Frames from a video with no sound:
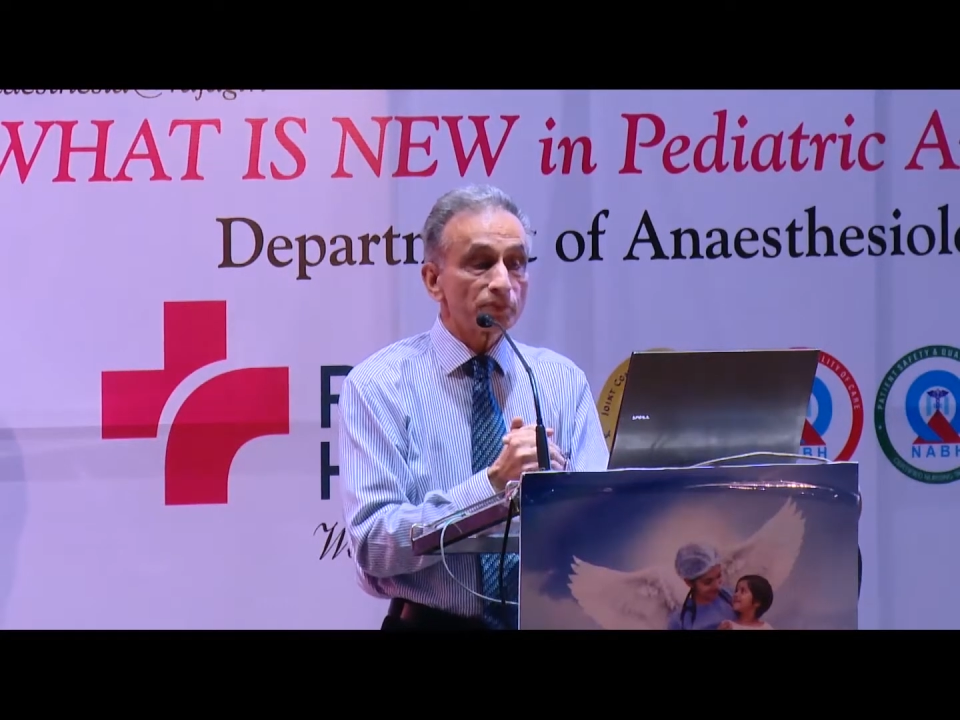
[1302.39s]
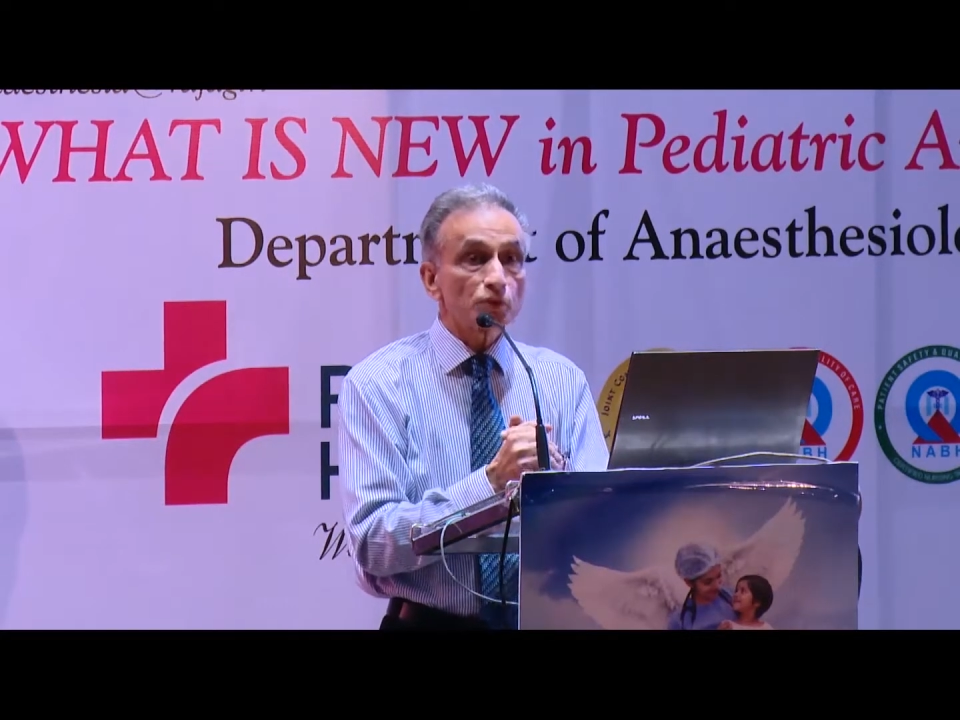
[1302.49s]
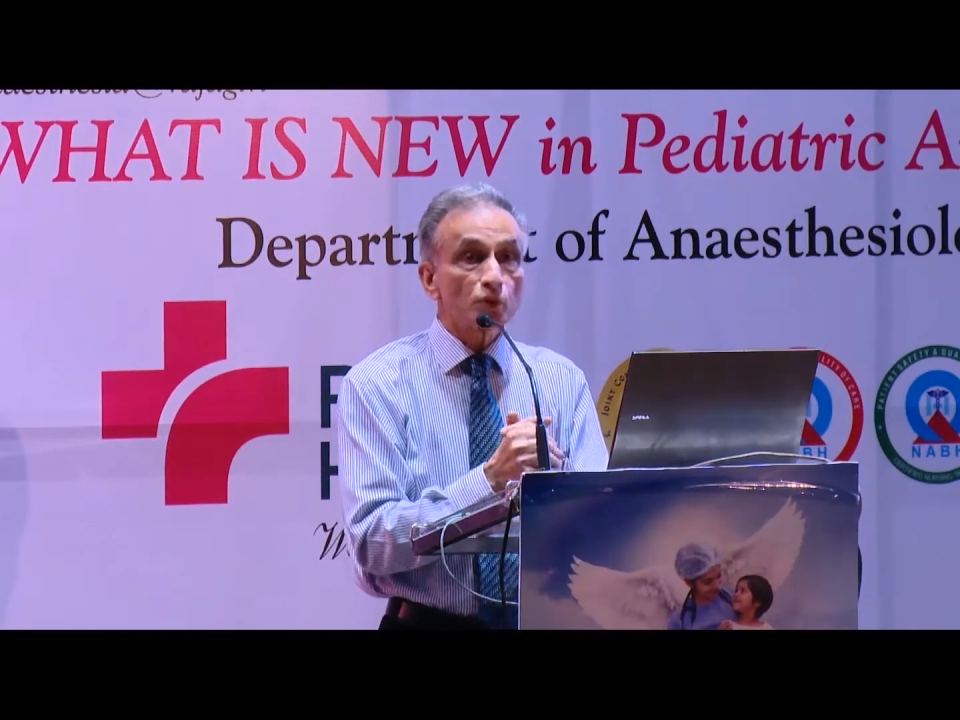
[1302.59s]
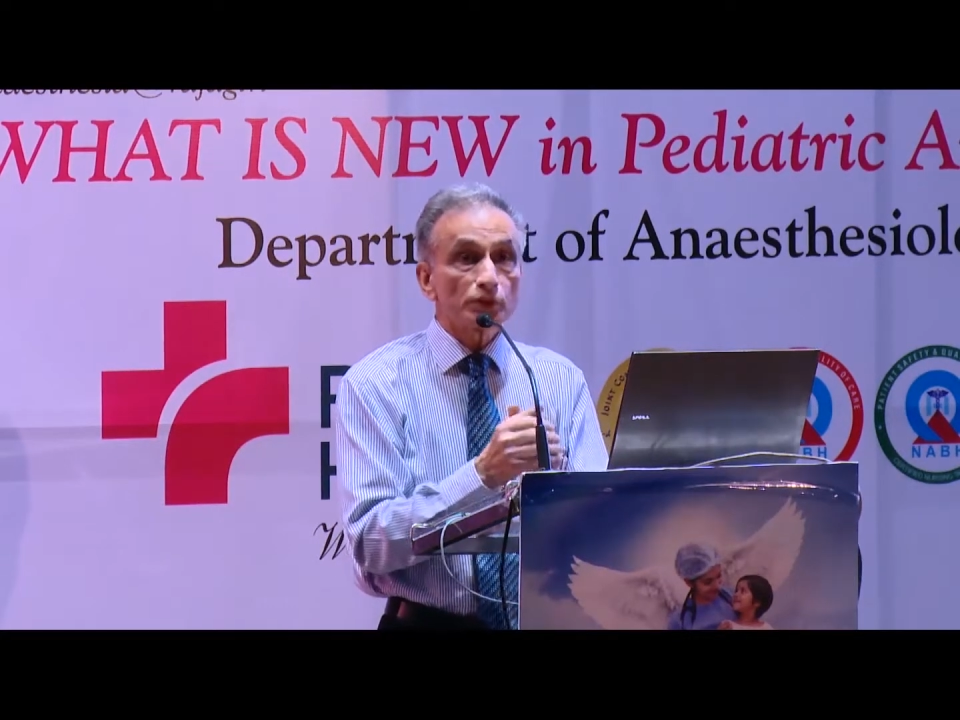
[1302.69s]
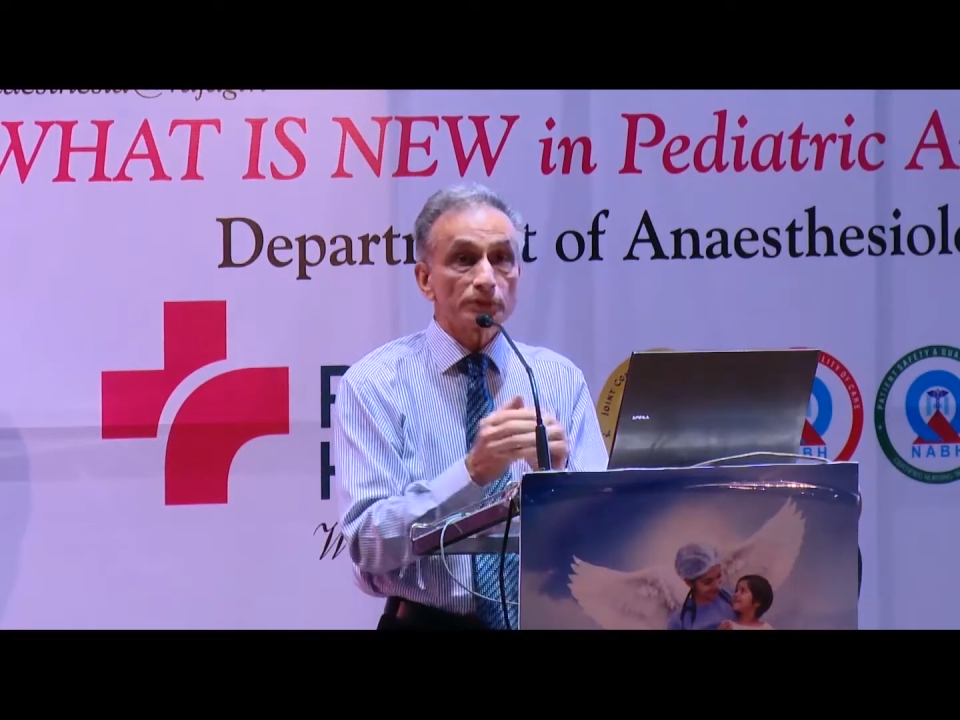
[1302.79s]

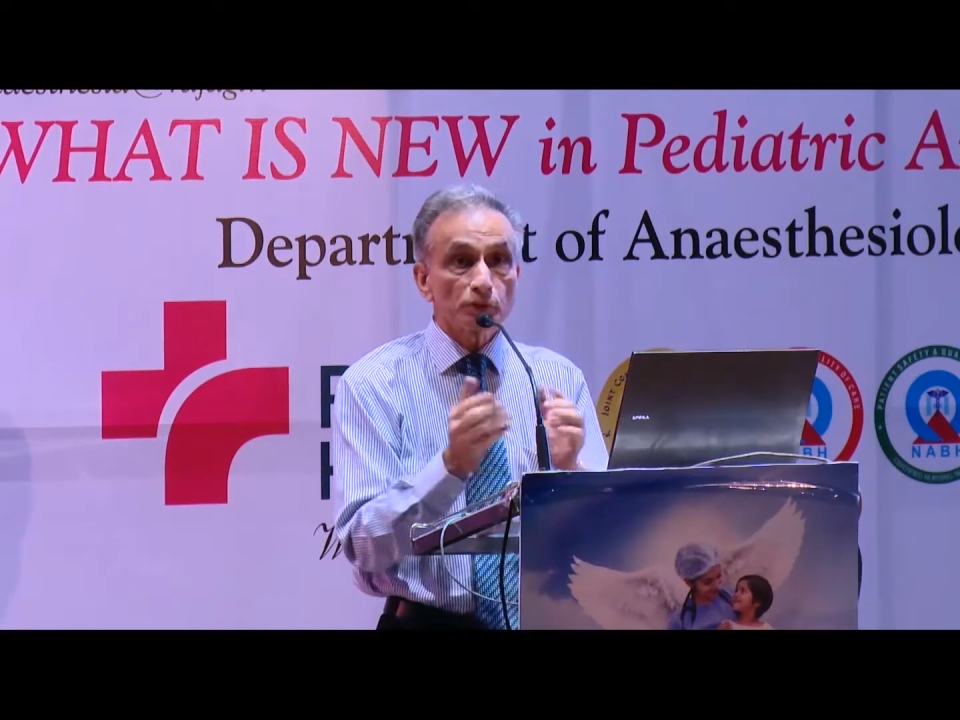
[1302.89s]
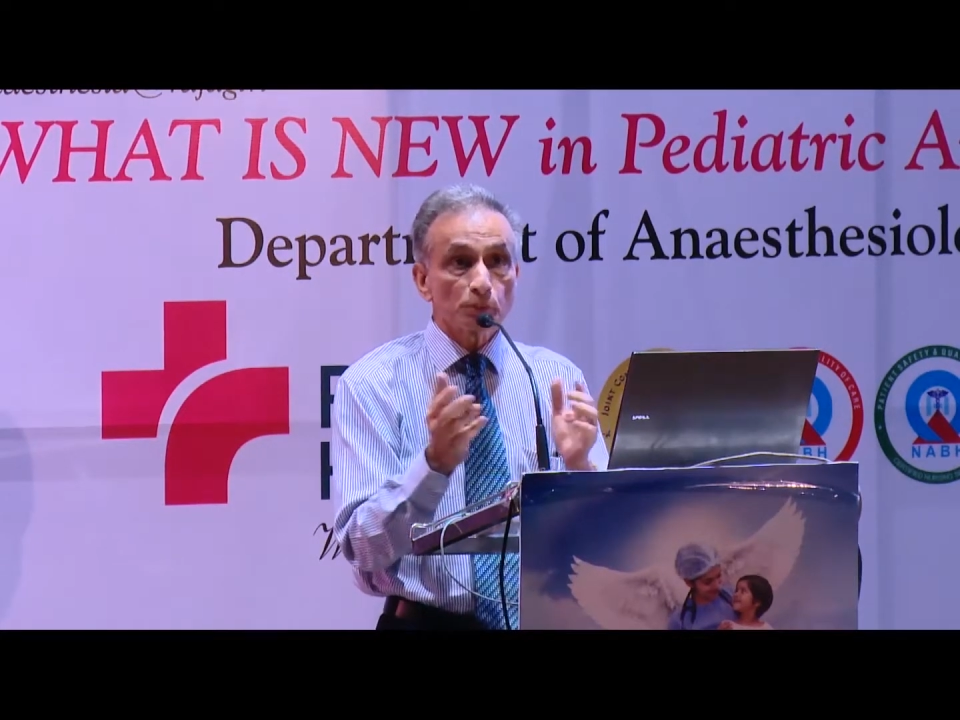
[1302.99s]
physiology of the